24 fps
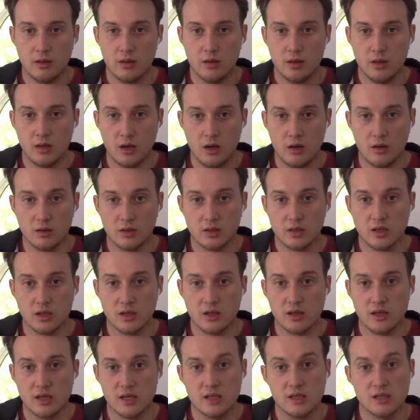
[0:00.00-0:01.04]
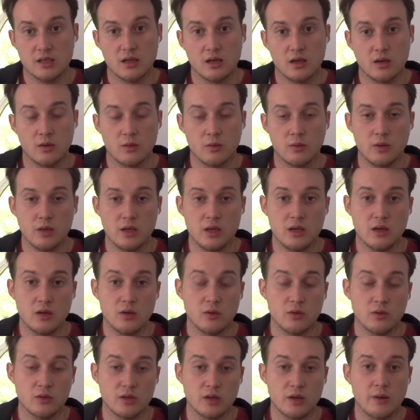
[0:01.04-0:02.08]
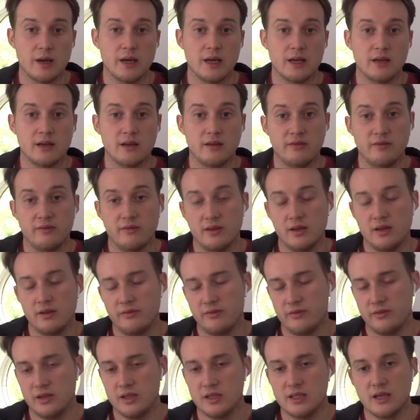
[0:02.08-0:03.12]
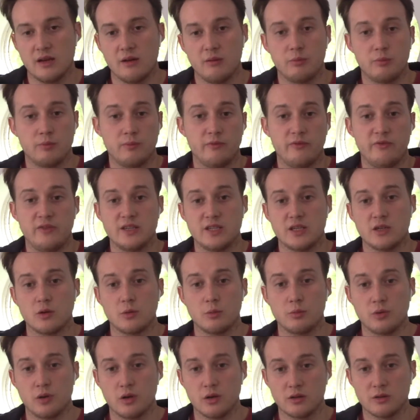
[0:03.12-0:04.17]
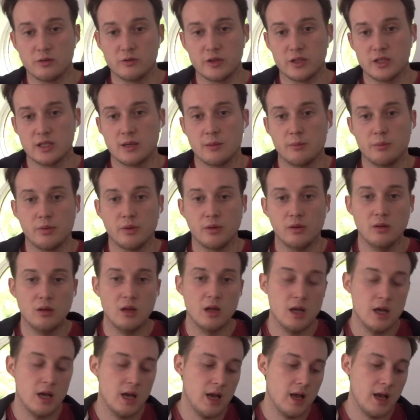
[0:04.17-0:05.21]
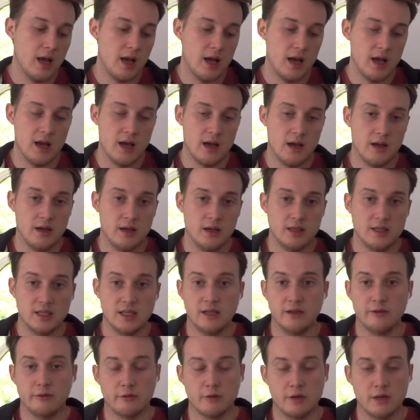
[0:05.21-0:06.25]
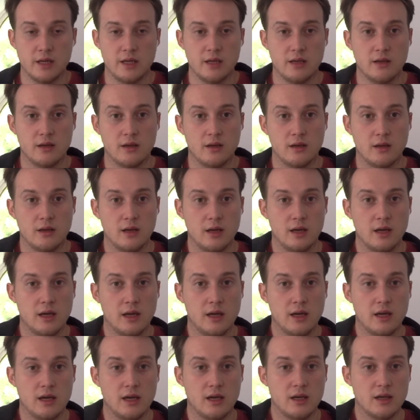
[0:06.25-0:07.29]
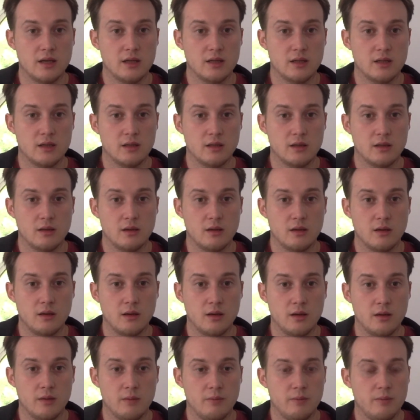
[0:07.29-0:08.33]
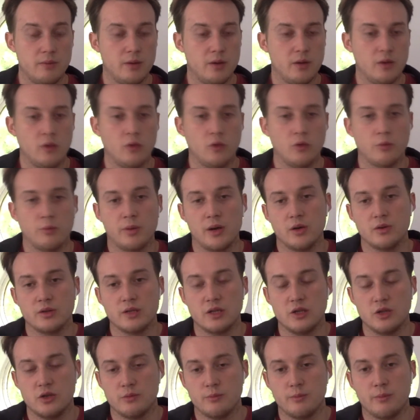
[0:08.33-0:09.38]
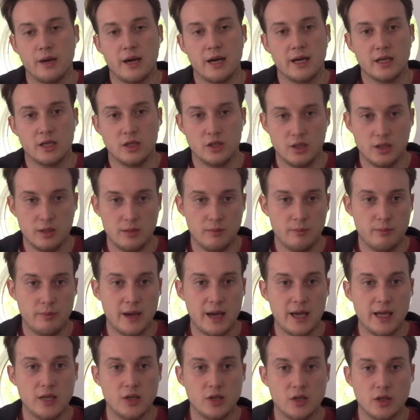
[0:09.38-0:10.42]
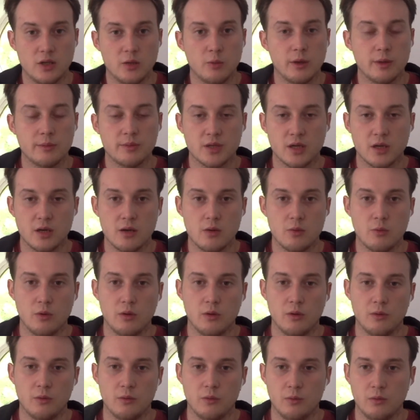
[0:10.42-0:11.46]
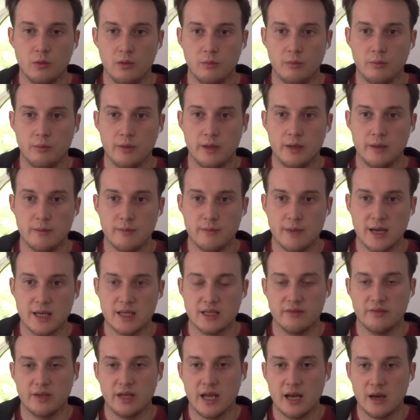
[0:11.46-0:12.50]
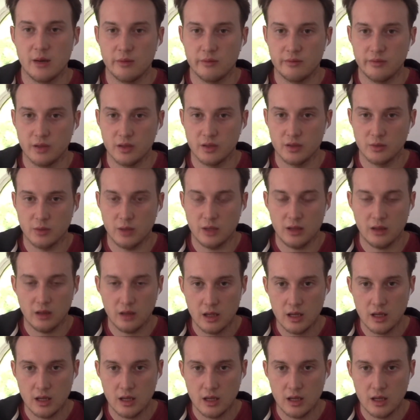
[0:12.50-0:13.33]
alongside this. So you can also add, if you sell physical products, for example, a delivery and or postage and packaging page on your website will be massively helpful as well.